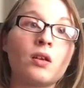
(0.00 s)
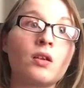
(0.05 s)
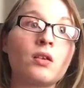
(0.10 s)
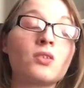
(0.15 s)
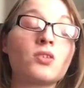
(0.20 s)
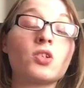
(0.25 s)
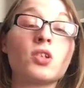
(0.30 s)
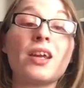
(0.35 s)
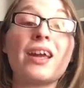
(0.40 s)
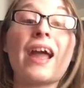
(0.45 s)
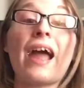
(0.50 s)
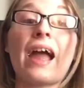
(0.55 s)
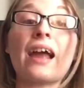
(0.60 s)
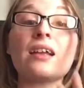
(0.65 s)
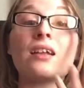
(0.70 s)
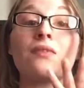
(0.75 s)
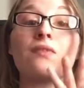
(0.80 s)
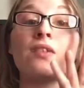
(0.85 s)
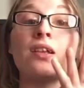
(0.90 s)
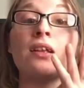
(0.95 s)
She
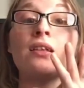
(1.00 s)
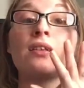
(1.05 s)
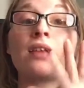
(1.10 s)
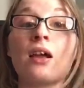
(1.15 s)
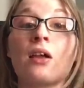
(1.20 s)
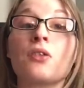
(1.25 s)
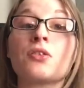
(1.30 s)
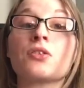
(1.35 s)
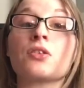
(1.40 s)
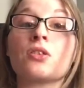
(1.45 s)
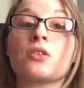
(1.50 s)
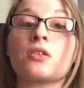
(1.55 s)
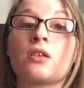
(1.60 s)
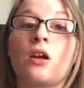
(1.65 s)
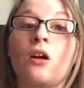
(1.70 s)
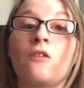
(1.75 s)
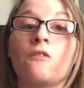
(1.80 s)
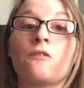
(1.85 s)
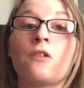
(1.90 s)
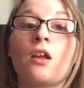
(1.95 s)
actively tells
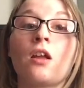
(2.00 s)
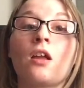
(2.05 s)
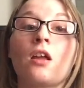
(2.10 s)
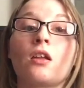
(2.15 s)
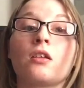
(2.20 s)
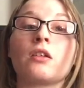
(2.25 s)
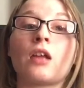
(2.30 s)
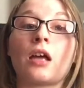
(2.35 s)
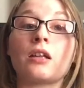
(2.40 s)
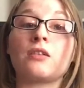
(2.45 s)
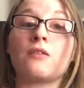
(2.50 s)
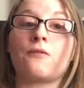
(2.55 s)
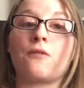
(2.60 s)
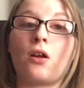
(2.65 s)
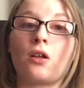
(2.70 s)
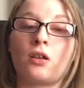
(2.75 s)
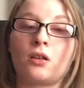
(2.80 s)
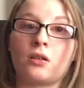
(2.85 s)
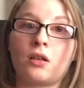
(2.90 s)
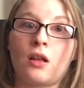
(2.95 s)
herself not to
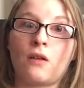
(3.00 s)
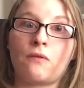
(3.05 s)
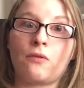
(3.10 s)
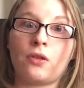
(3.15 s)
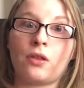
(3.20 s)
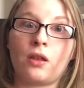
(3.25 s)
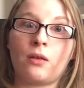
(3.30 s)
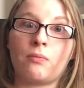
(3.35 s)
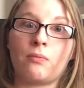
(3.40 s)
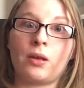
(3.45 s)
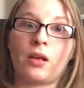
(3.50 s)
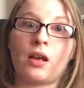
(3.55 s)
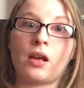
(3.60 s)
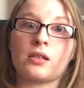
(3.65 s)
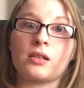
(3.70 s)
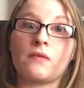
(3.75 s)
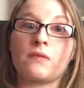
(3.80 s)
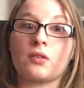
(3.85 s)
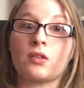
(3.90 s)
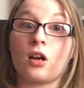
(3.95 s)
fall in love with him
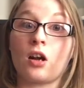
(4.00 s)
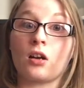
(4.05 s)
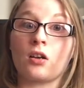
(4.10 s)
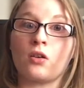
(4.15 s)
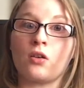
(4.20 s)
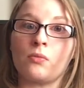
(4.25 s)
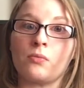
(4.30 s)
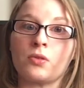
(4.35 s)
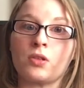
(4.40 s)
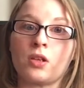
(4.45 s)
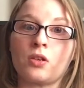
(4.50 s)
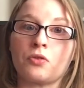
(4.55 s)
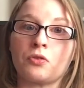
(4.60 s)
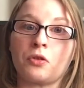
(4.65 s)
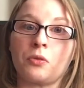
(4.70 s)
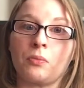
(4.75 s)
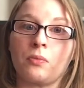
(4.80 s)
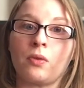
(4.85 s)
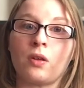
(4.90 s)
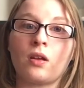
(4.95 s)
because of Stockholm
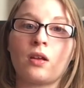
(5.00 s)
Syndrome.